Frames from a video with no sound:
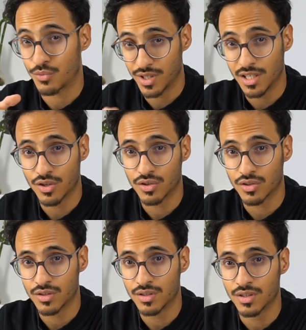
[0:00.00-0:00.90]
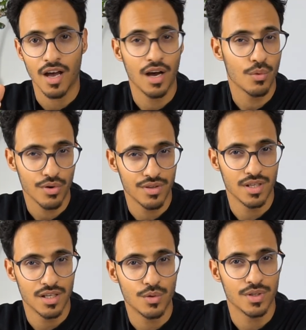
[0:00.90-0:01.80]
really hard? How are
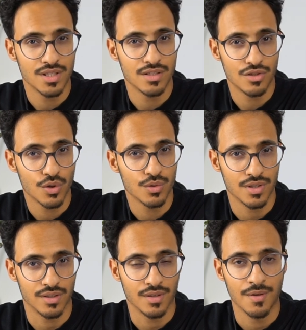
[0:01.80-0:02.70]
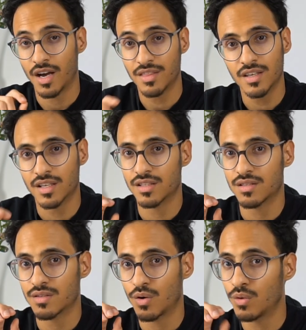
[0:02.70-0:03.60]
the questions chosen? I think
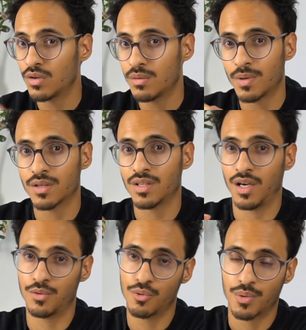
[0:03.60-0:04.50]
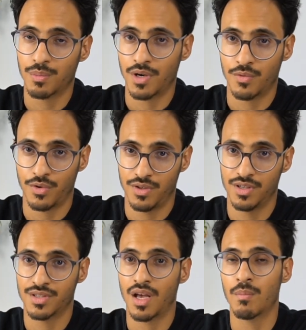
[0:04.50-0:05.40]
it's all about how you prepare for the
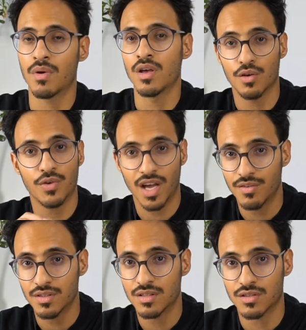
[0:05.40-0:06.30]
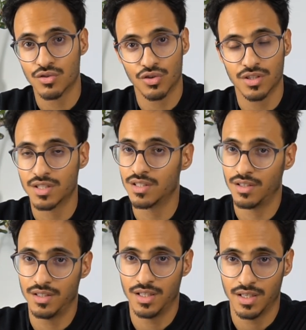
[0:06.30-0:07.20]
exam. If you haven't started
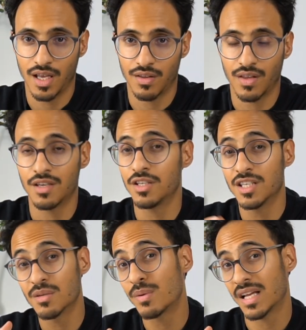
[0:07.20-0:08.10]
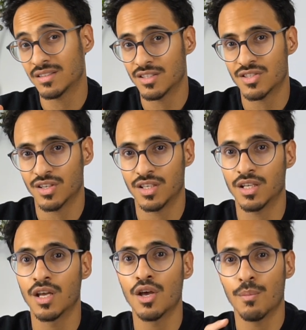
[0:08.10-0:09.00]
studying yet and you need a plan to study,
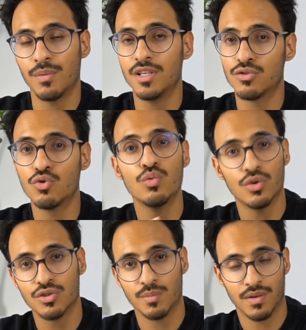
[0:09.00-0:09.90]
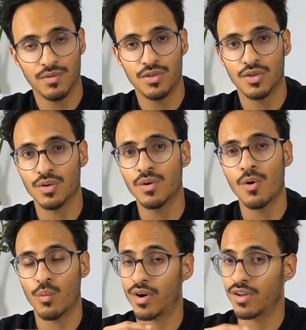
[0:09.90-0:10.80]
please do watch my video
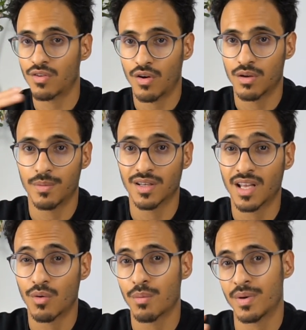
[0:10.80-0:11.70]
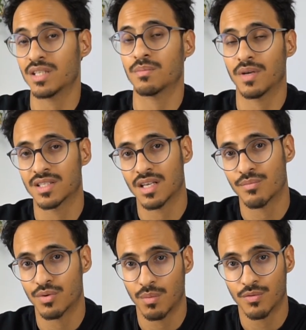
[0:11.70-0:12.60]
where I talk about how I passed my exam
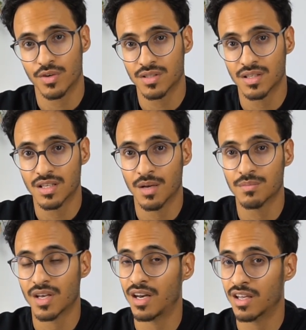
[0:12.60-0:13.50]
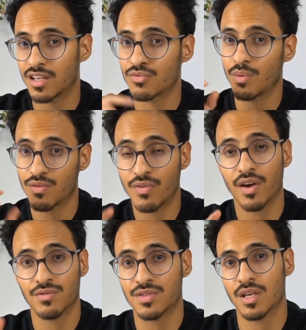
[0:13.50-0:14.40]
for my first attempt and I give my
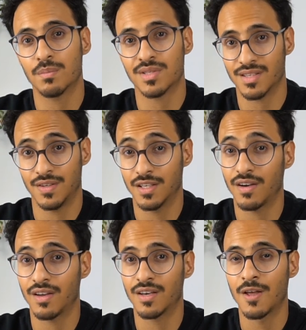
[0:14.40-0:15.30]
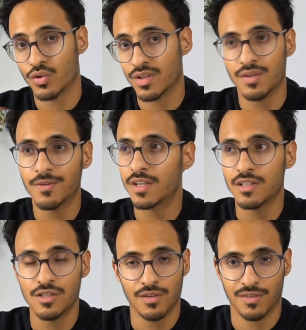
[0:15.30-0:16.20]
5-step study guide. So the
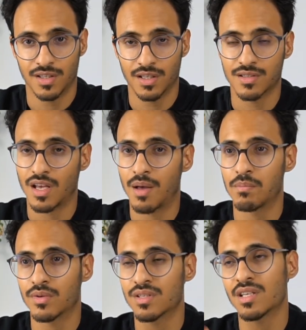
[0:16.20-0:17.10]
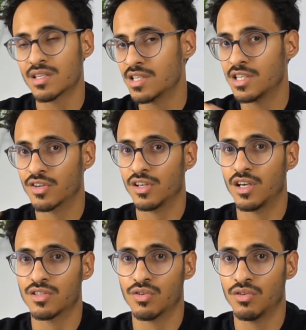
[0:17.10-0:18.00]
difficulty of the exam essentially
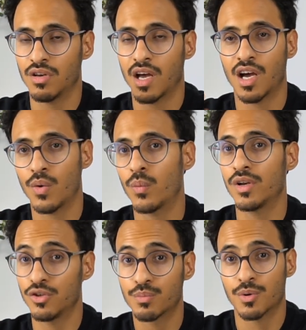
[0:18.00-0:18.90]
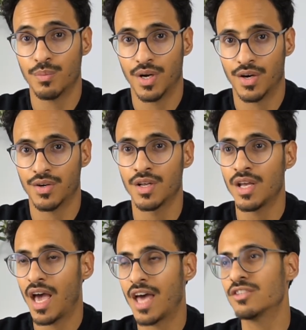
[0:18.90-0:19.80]
relies on how well you prepared.
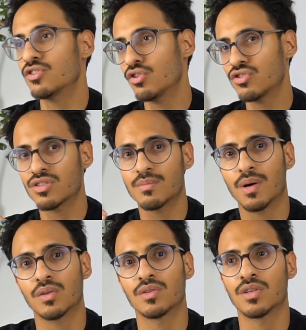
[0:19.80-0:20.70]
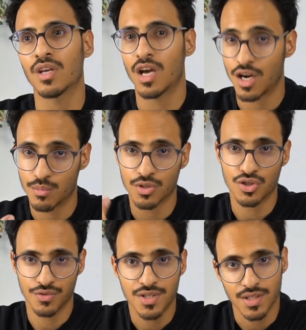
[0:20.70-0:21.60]
And it's not just about how much
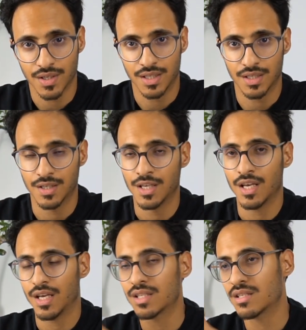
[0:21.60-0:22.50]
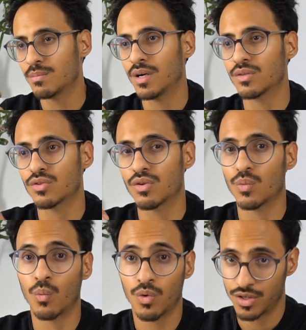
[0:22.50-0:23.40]
you've studied, it's about
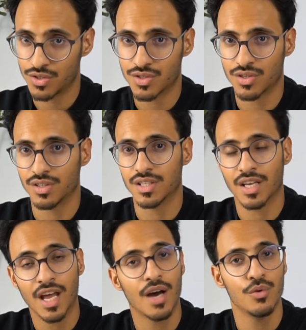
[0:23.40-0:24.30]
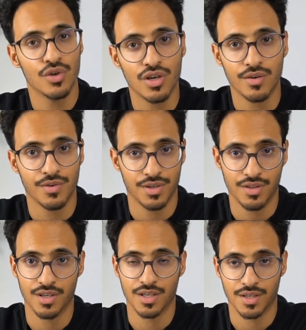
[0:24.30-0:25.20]
what you studied and how you covered
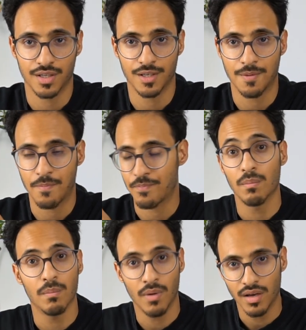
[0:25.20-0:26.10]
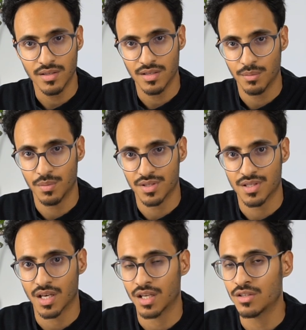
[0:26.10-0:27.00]
the curriculum. My tip is
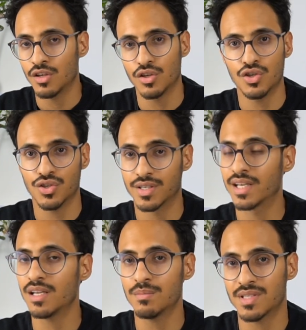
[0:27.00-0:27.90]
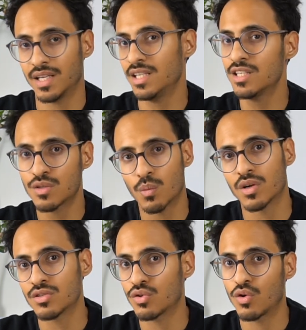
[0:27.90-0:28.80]
that you should glimpse at least
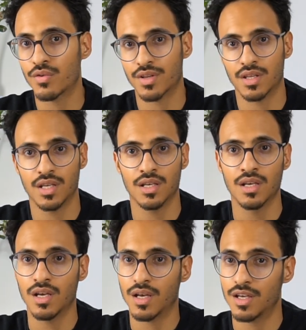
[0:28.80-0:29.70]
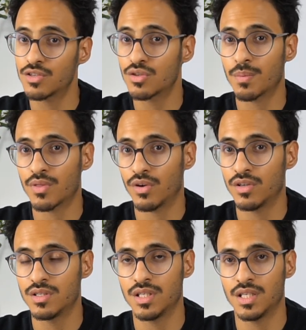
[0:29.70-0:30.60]
once over the
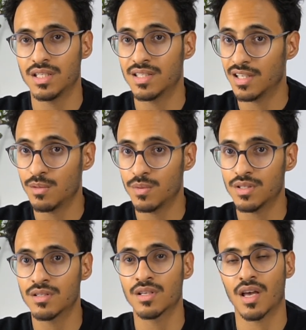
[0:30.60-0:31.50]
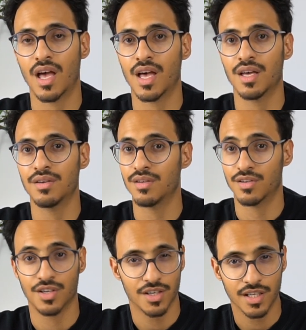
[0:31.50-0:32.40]
histopathology syllabus and
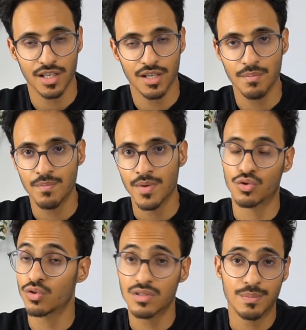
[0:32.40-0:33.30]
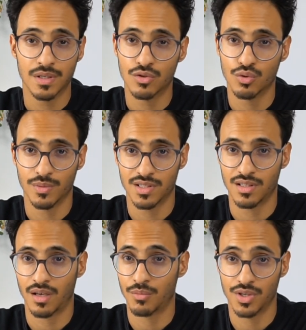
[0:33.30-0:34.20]
curriculum. Don't spend too much
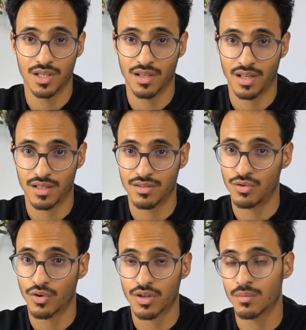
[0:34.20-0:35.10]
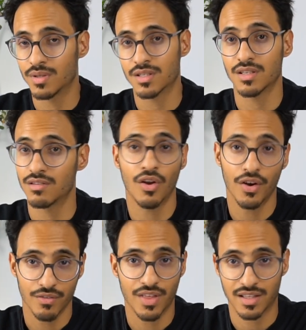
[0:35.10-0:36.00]
time reading that document. None
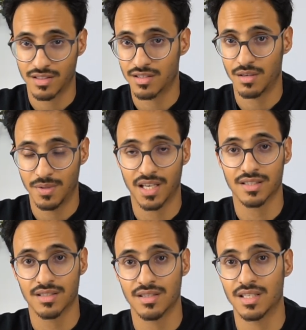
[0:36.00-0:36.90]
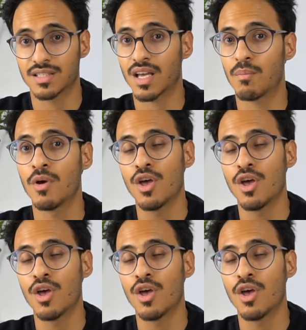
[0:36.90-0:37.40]
of that is going to be asked in the exam.